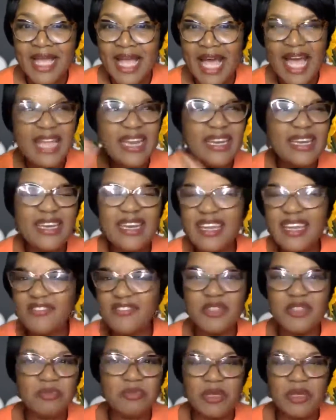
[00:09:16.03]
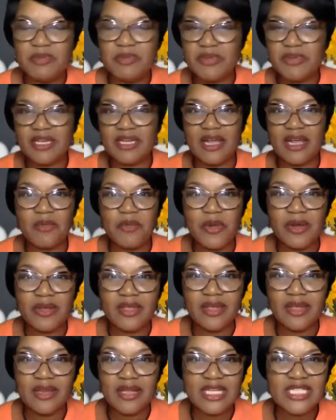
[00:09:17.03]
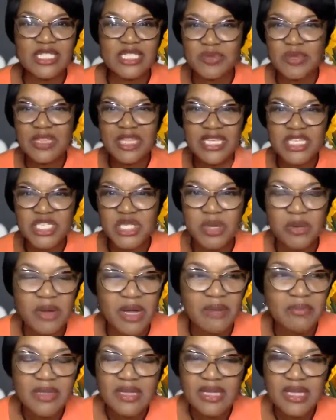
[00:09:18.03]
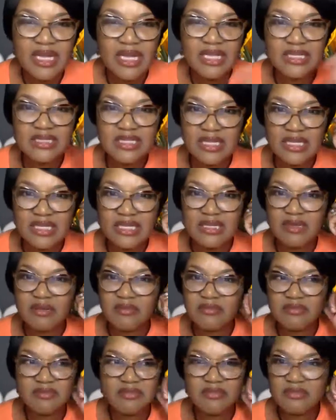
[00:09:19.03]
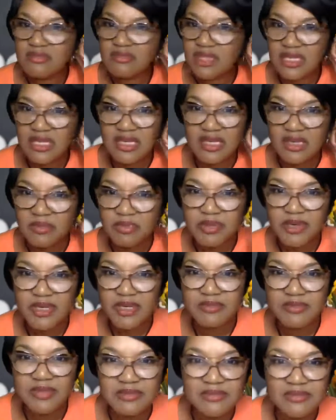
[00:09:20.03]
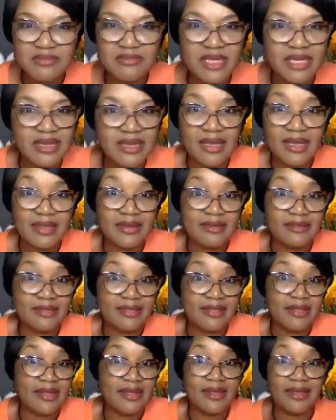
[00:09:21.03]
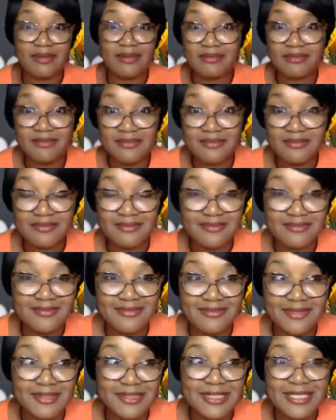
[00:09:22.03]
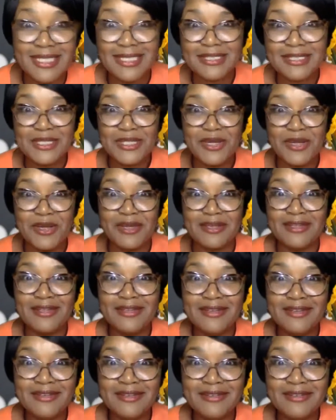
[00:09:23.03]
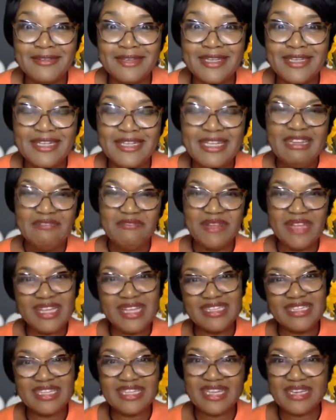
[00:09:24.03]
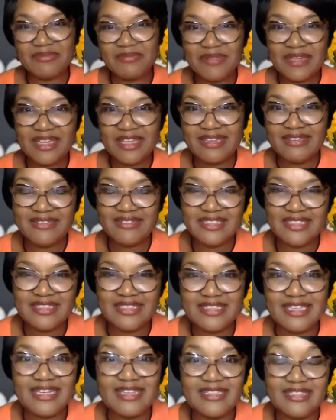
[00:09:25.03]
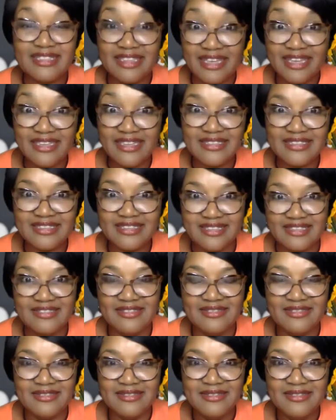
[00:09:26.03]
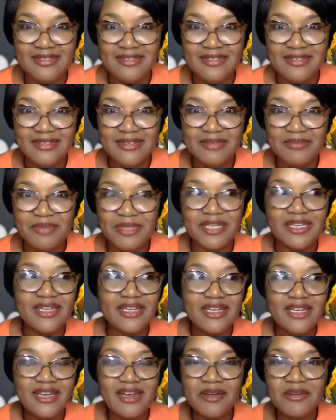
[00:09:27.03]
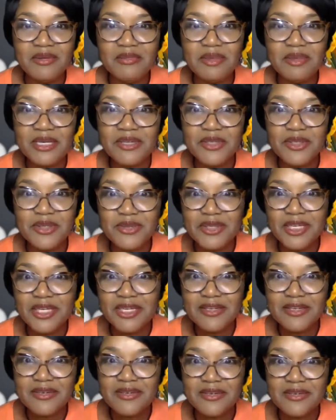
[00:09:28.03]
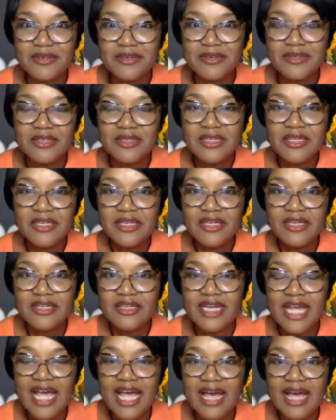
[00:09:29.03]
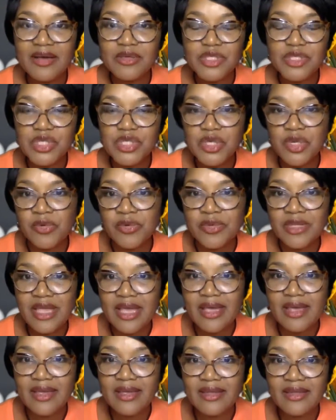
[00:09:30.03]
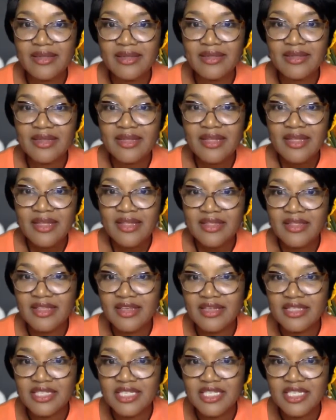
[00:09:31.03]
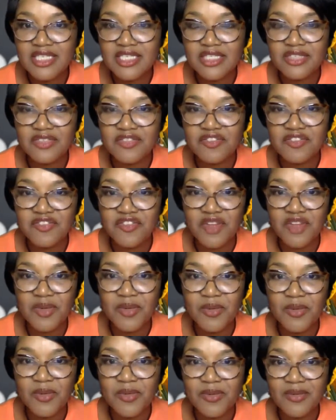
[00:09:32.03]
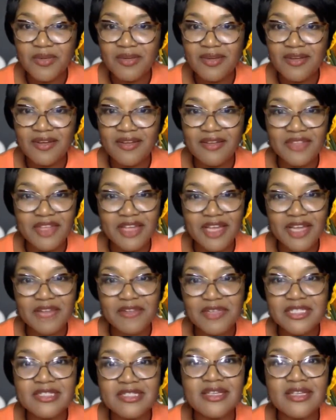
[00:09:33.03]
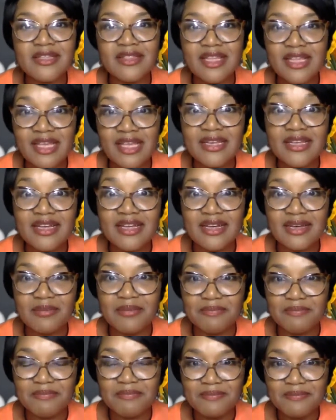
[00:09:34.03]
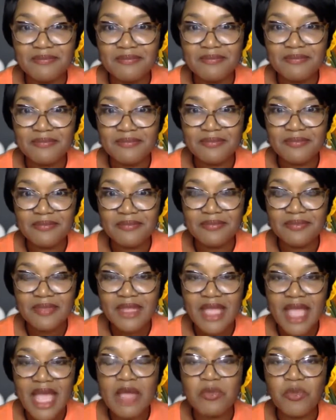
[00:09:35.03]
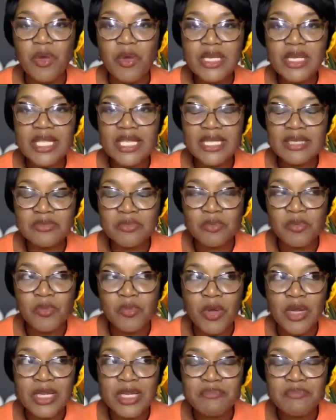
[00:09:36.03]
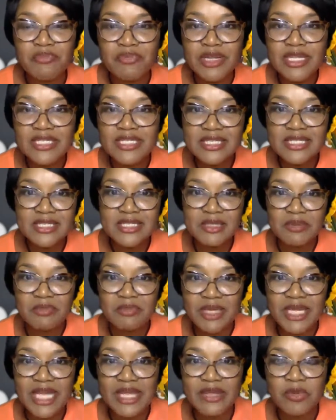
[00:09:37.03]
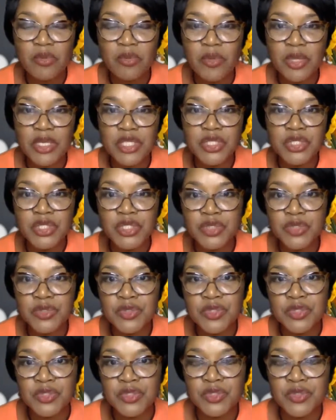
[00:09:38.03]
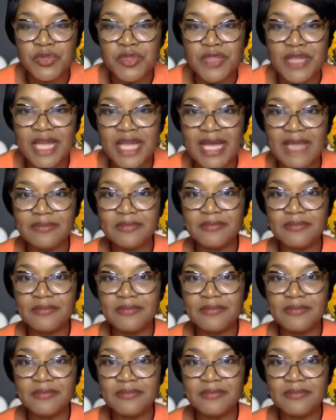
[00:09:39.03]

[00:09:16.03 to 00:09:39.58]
I love the people that I work with. Because when they show up, I'll tell them, money ain't a problem. Money ain't a thing. Or is that a song? Right? Well, I got to pay you and this and that. Yes, you do. But how about you learn and how to create the additional flow of the currency and the income? And what it brings to the plate when you choose to do that.